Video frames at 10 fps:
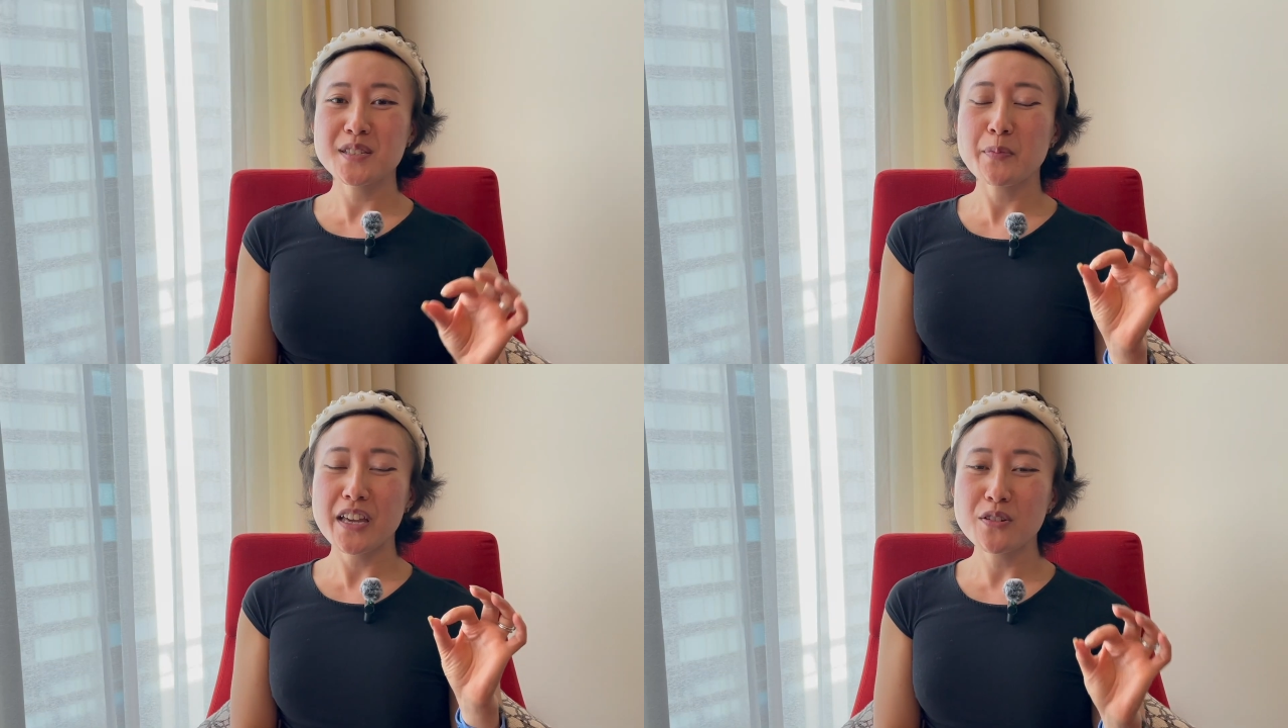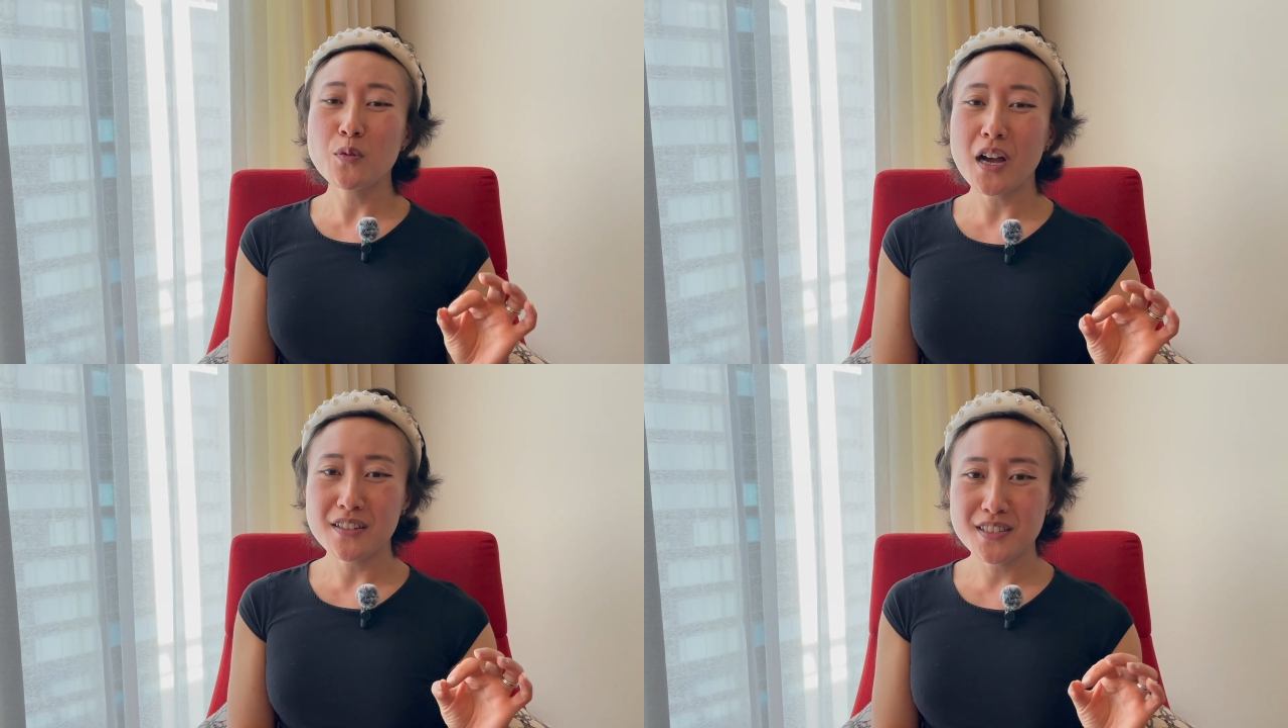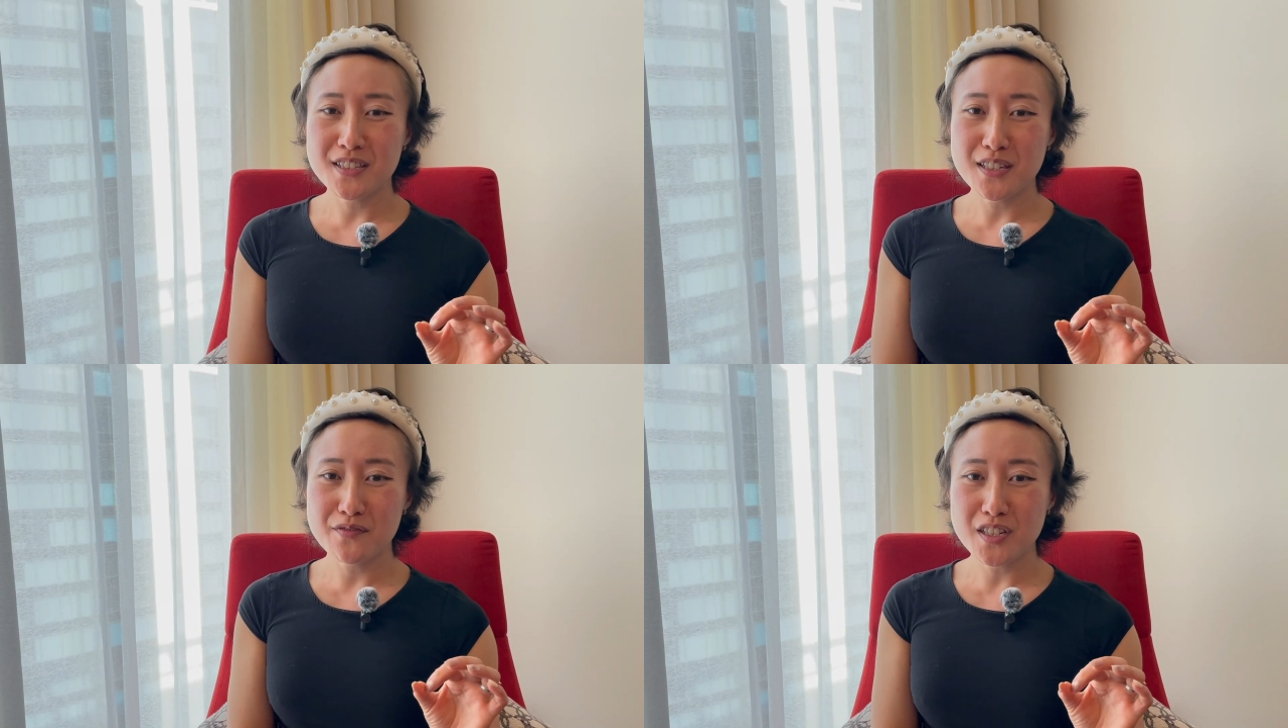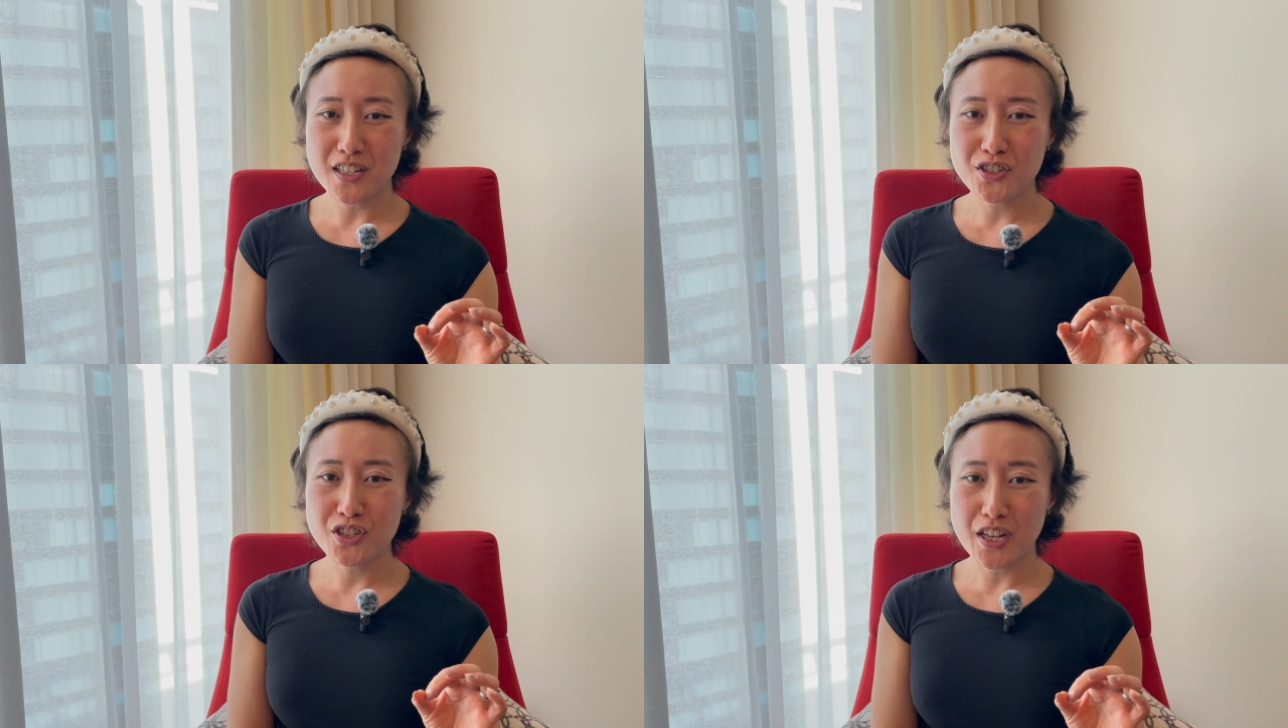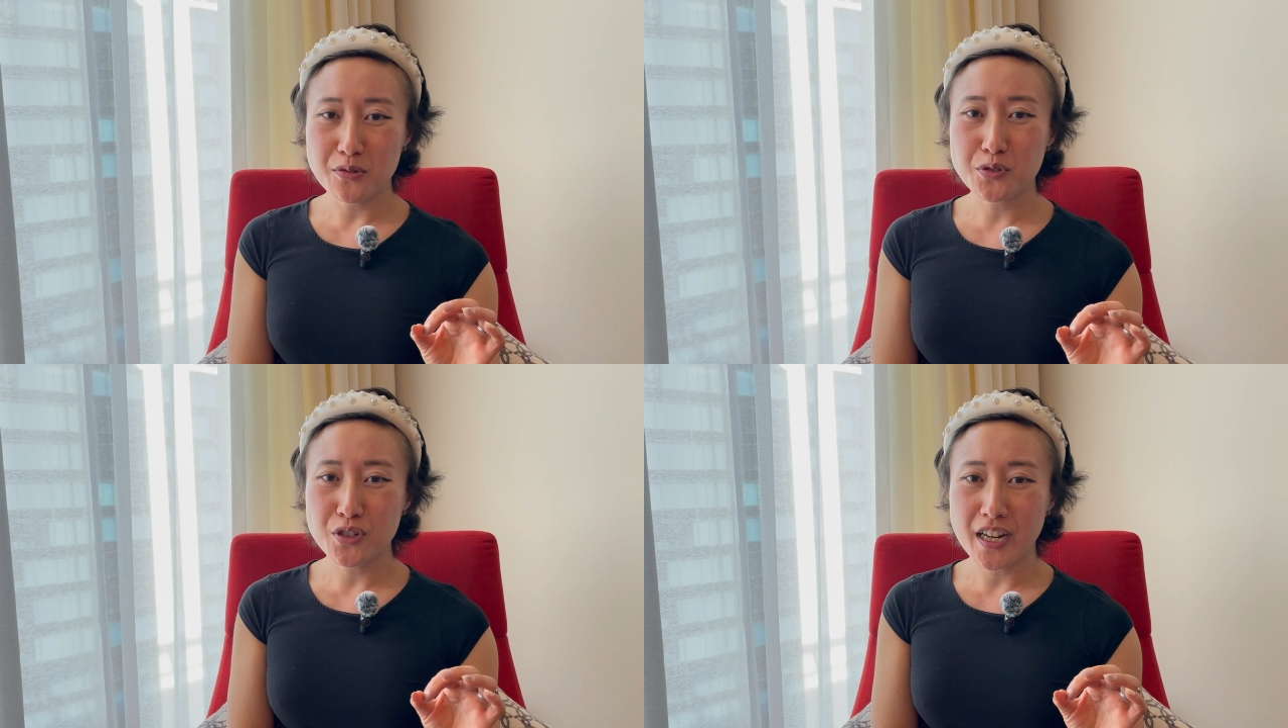It's been a while since I've done a
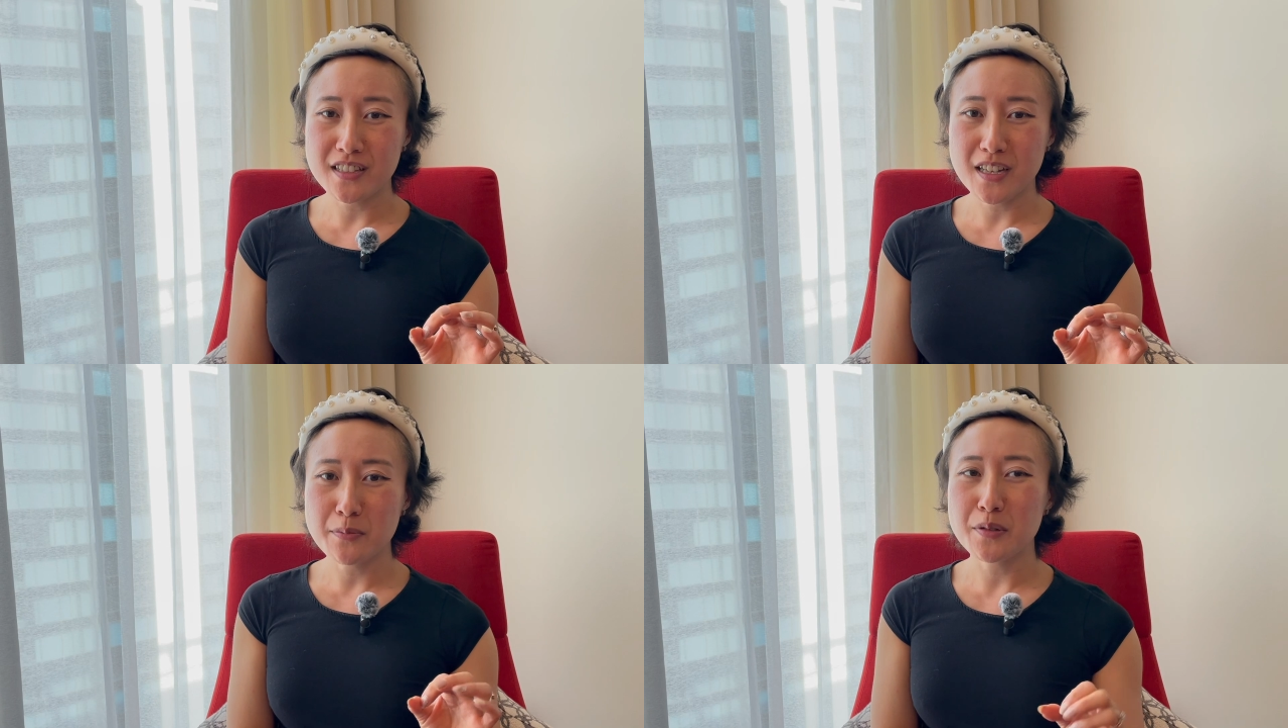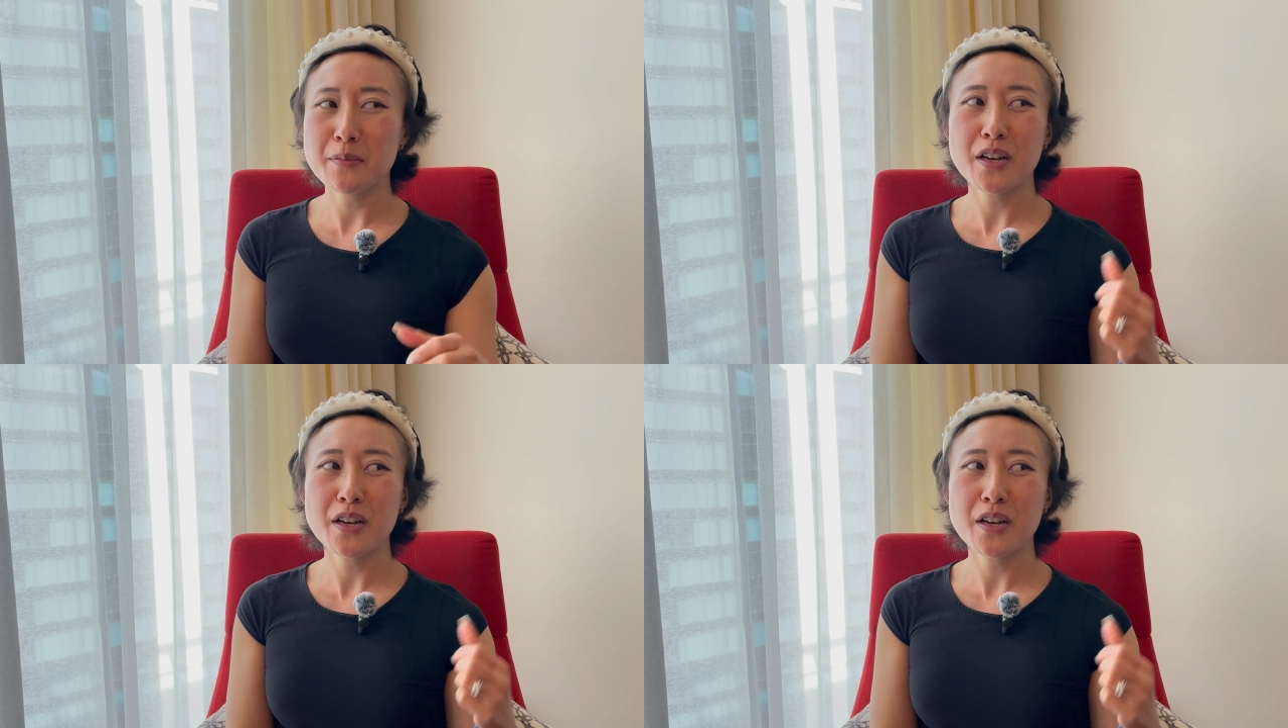channel trailer,